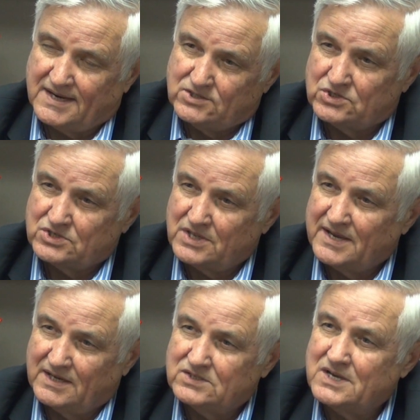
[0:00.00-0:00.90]
And I just
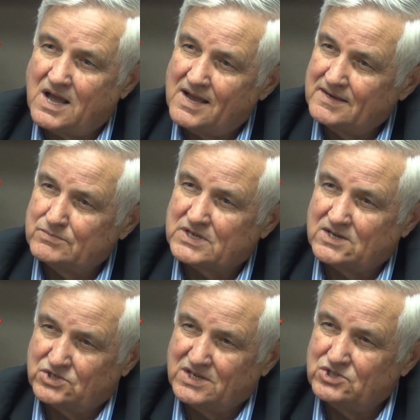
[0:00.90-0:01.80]
think at
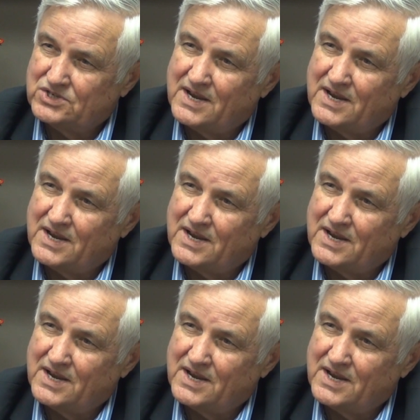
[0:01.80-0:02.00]
times I see